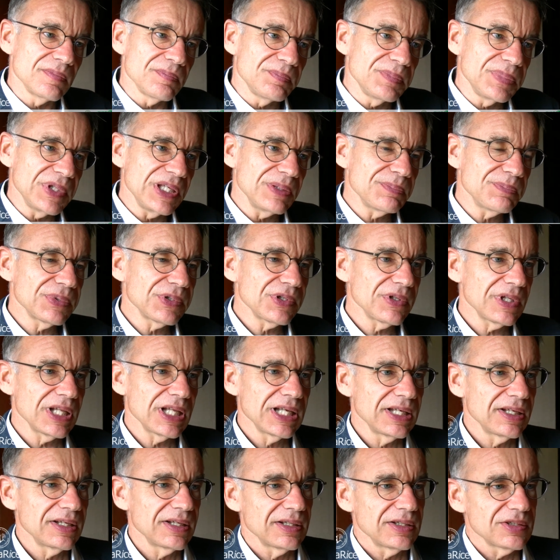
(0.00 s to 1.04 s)
people,
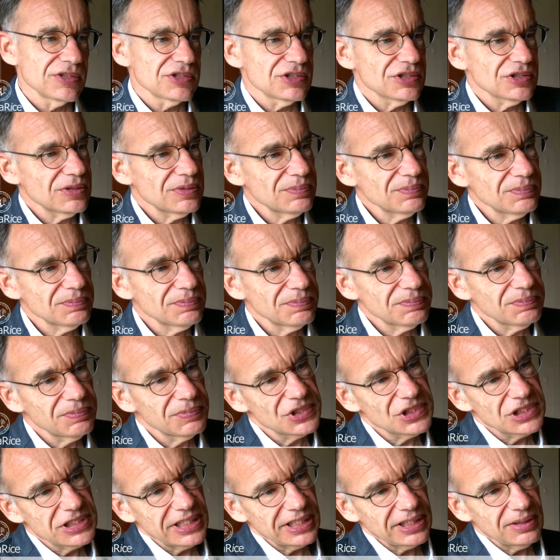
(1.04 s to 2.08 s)
some
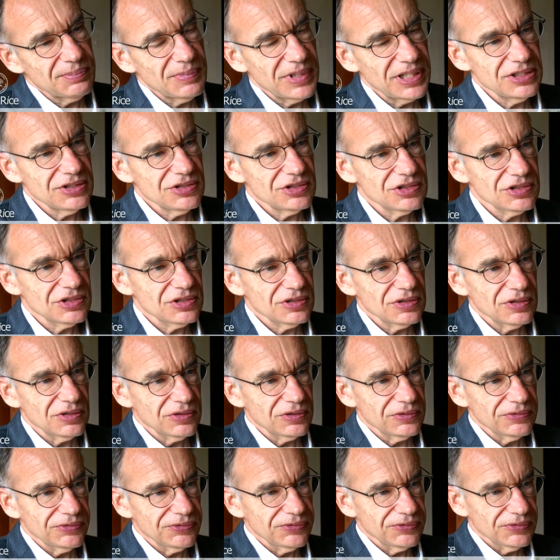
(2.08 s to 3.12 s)
segments
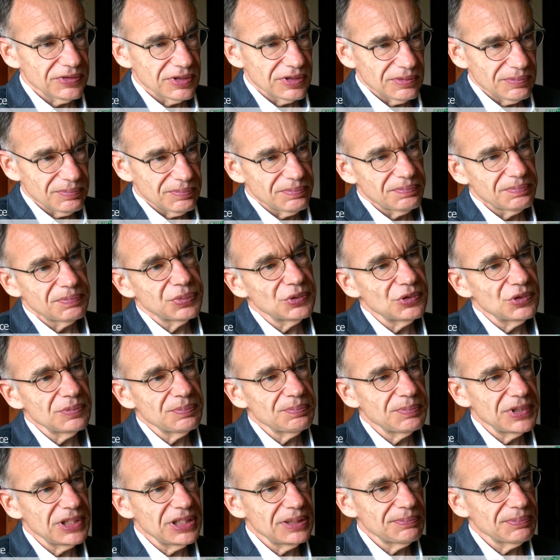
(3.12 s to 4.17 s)
of poor
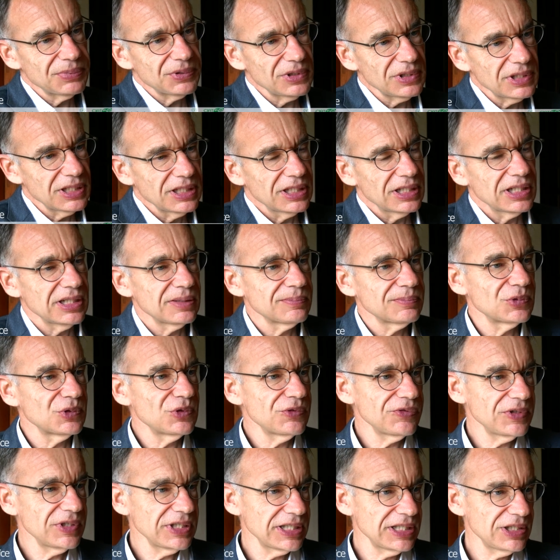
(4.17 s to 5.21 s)
people are
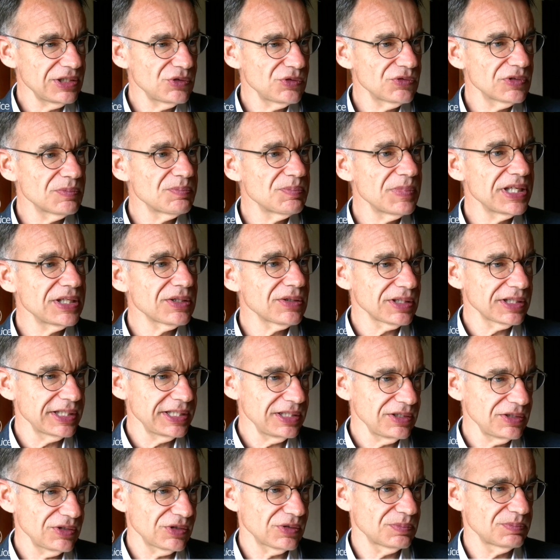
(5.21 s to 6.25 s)
moving into a middle
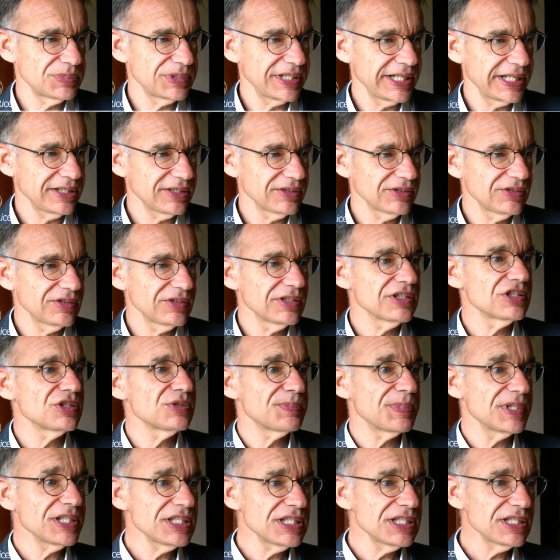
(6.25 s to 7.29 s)
income bracket,
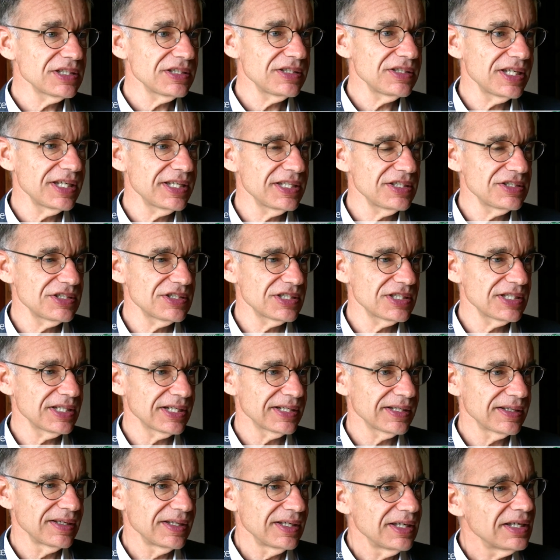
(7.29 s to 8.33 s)
especially in Asia.
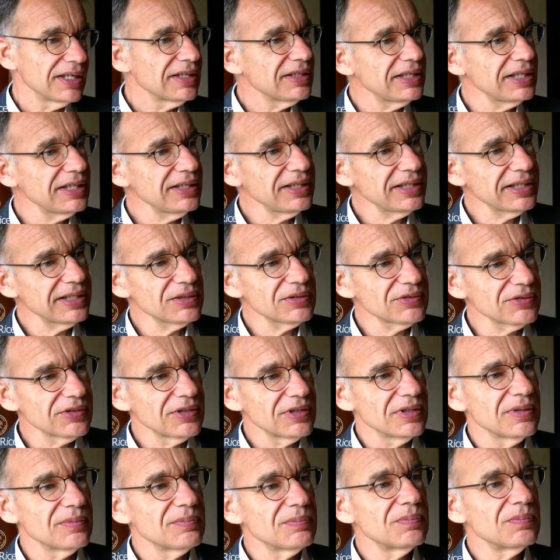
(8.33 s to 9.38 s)
They get
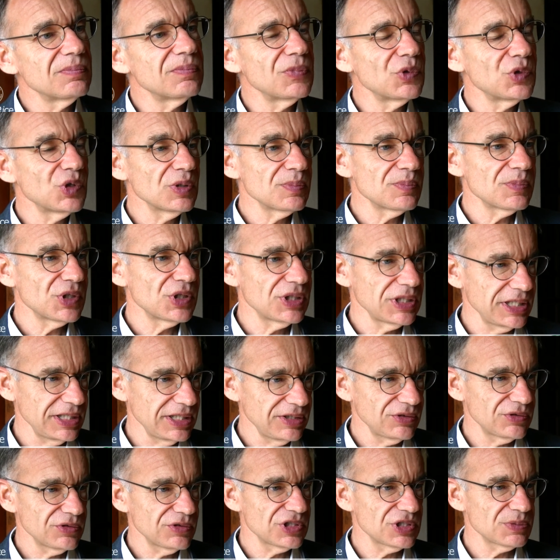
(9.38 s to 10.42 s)
more money
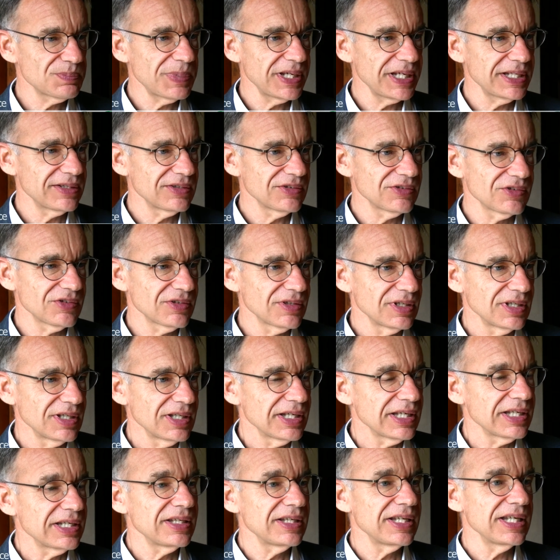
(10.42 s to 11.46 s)
to spend,
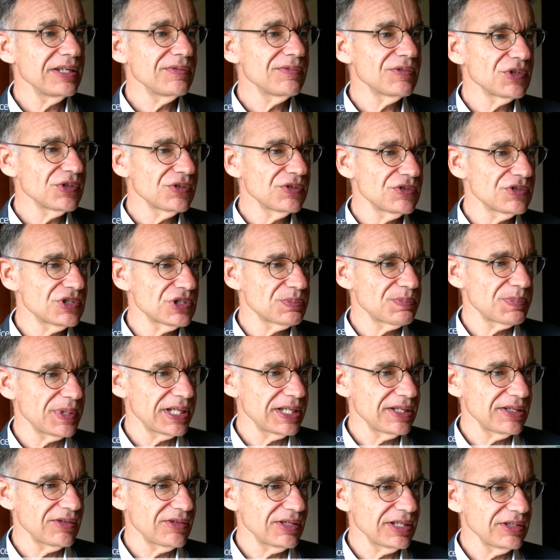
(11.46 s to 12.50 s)
and they want to
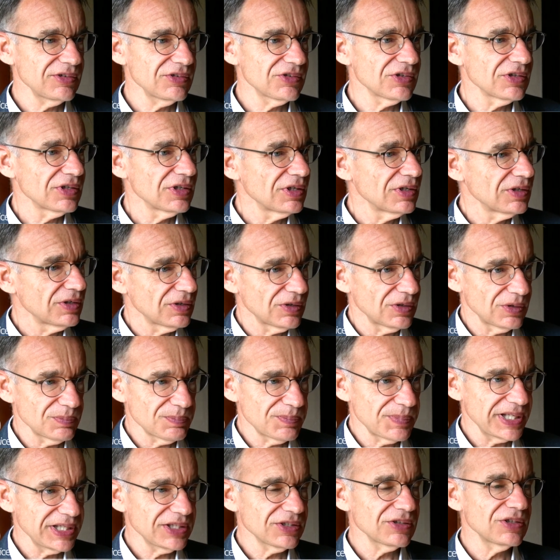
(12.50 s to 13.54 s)
spend that on
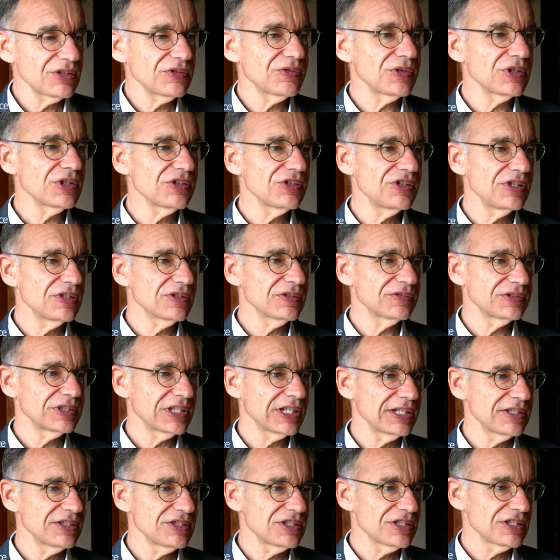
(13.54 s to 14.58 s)
better quality of
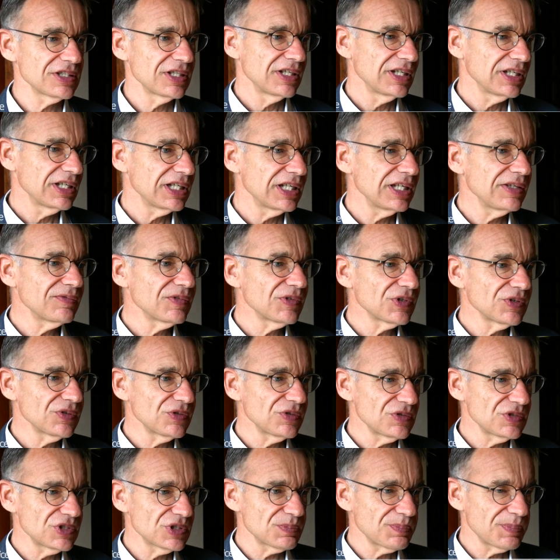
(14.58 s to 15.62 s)
rice. They want
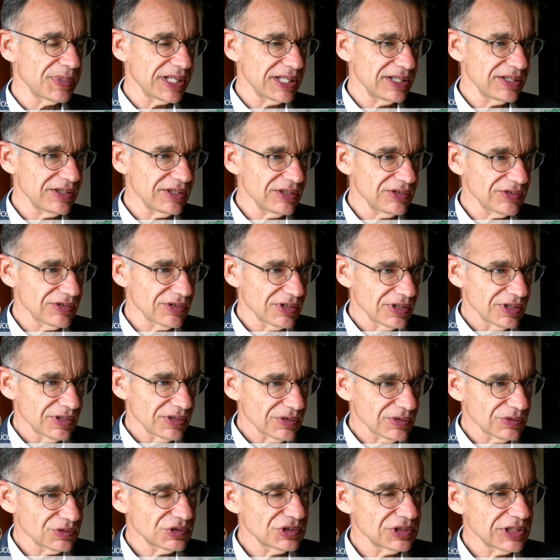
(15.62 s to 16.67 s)
to spend it
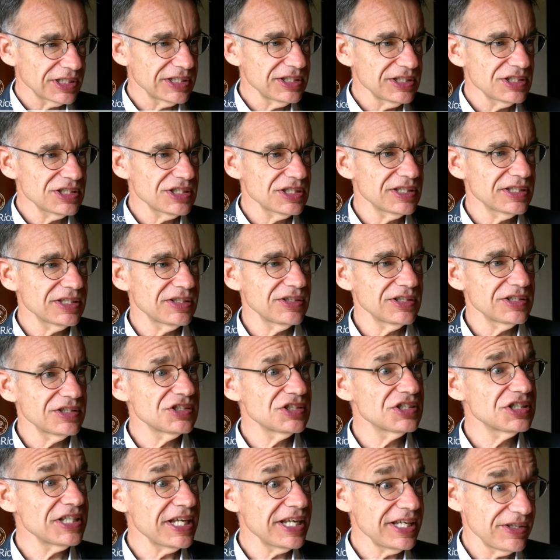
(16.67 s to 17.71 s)
on rice that is
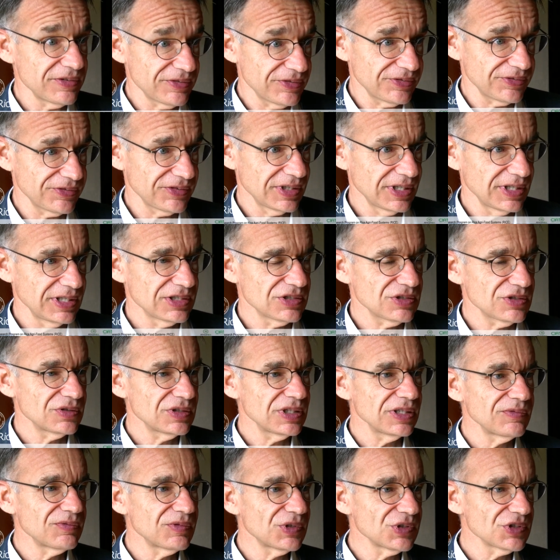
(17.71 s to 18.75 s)
safe, so
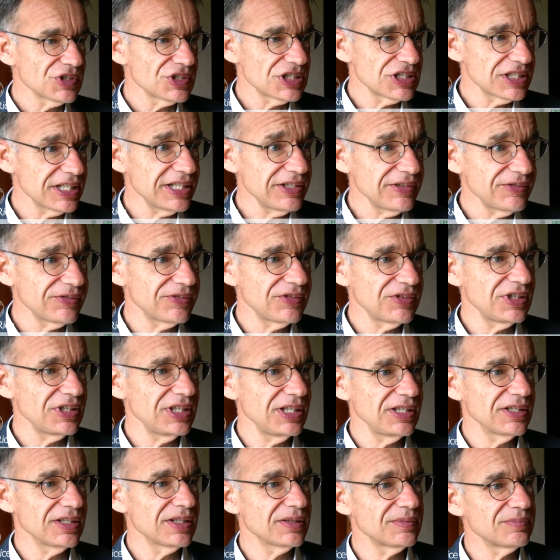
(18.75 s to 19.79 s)
they want
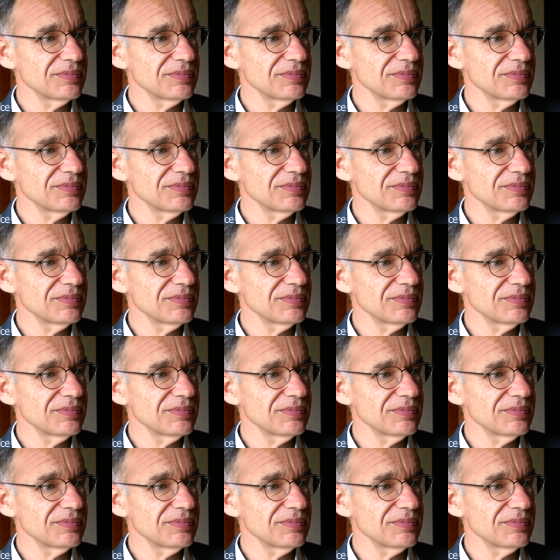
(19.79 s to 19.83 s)
safety